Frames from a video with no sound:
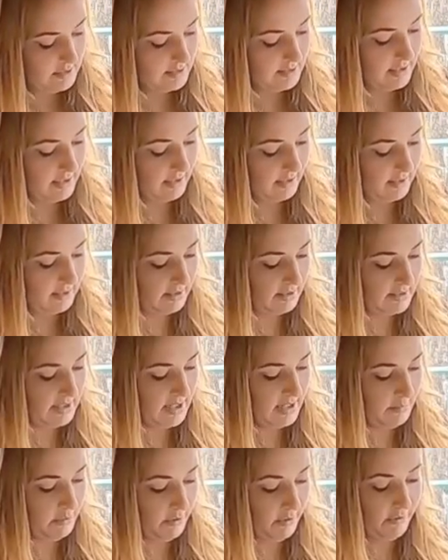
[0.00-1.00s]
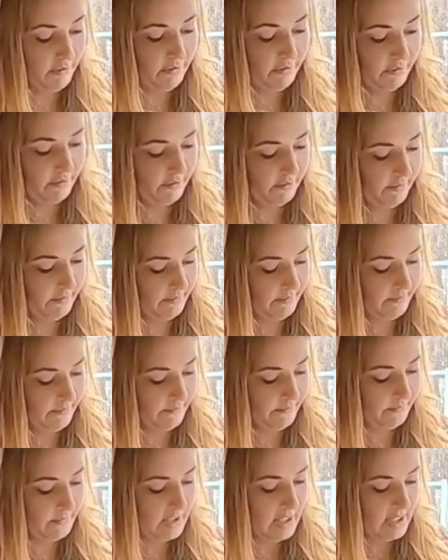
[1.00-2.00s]
take the tape off.
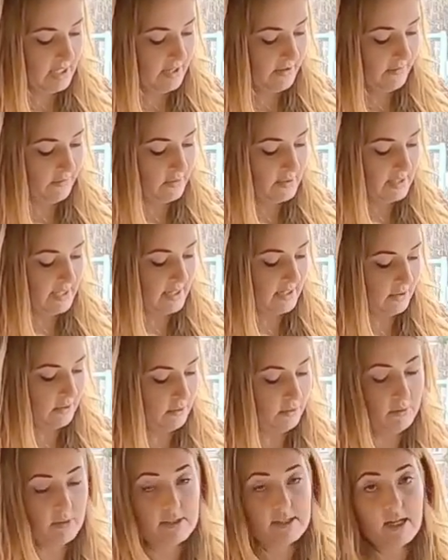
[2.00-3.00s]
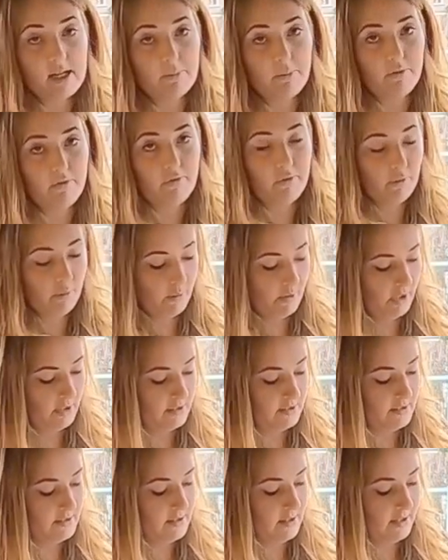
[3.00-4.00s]
If you take all the tape off at once,